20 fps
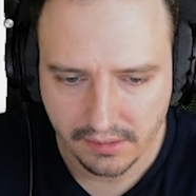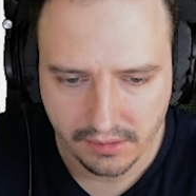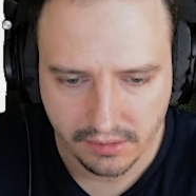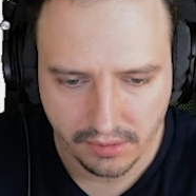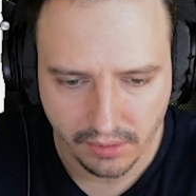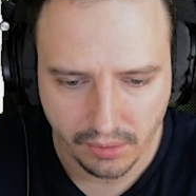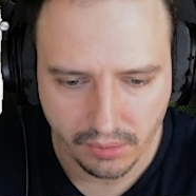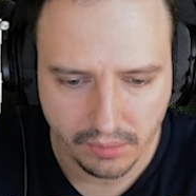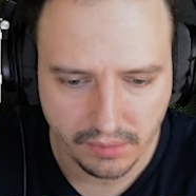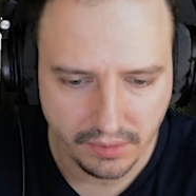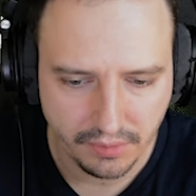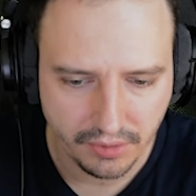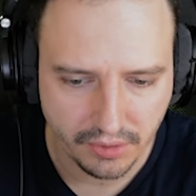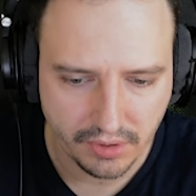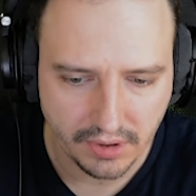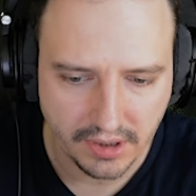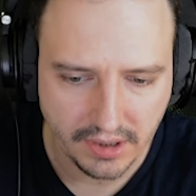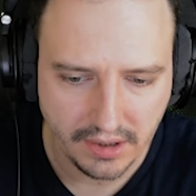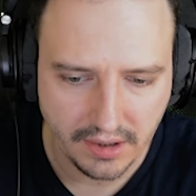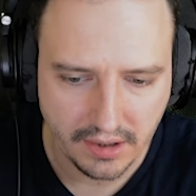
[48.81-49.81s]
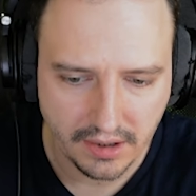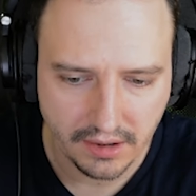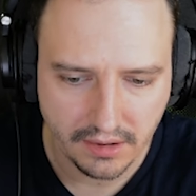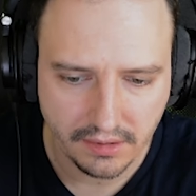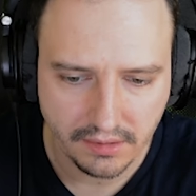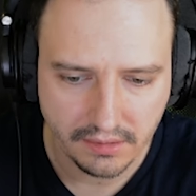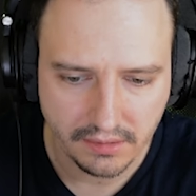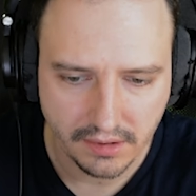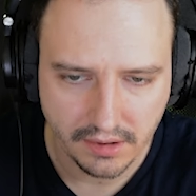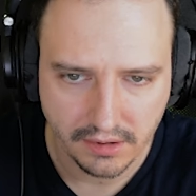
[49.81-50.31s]
so if you click here
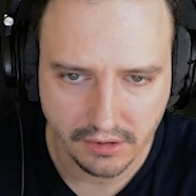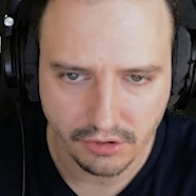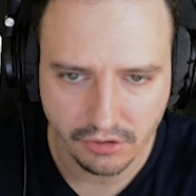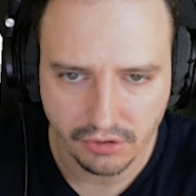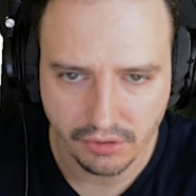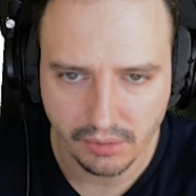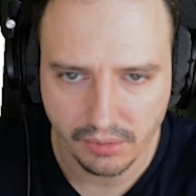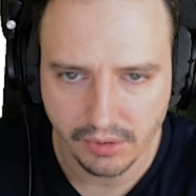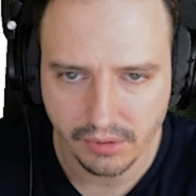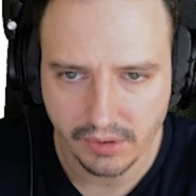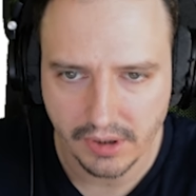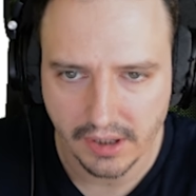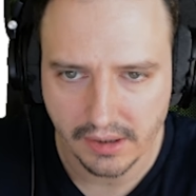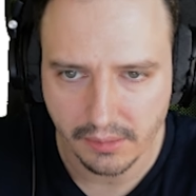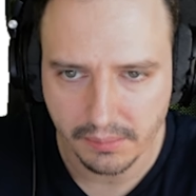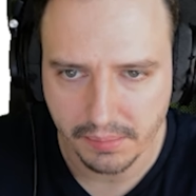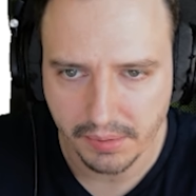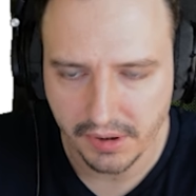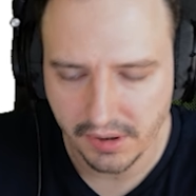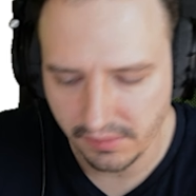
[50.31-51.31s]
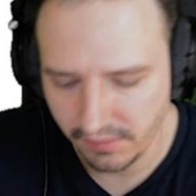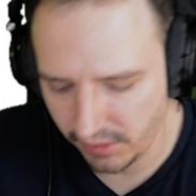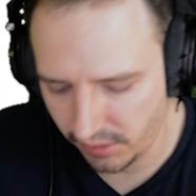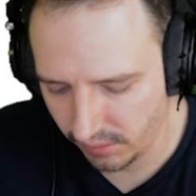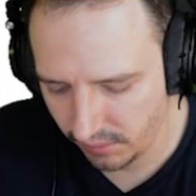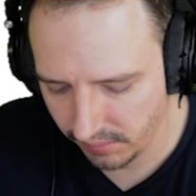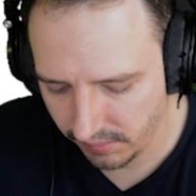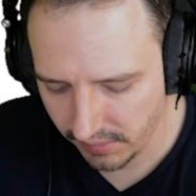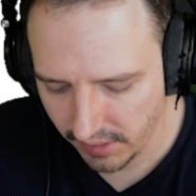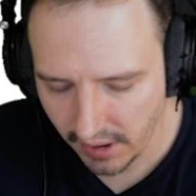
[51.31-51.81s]
in the show, you get a preview.